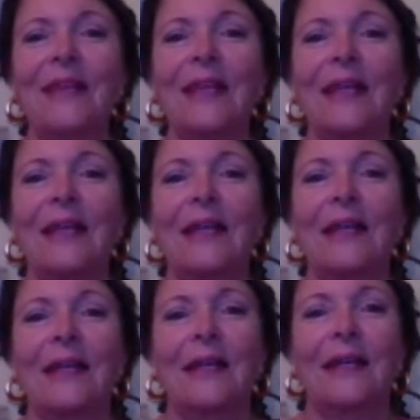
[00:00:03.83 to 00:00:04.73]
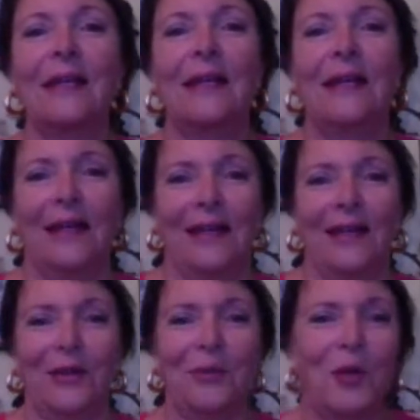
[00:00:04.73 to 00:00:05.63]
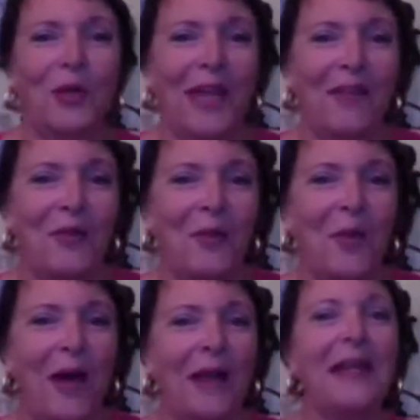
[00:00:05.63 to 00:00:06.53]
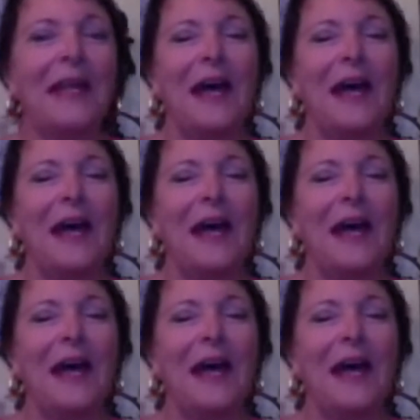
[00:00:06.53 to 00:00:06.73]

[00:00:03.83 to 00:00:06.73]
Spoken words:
Go. Good morning, everyone.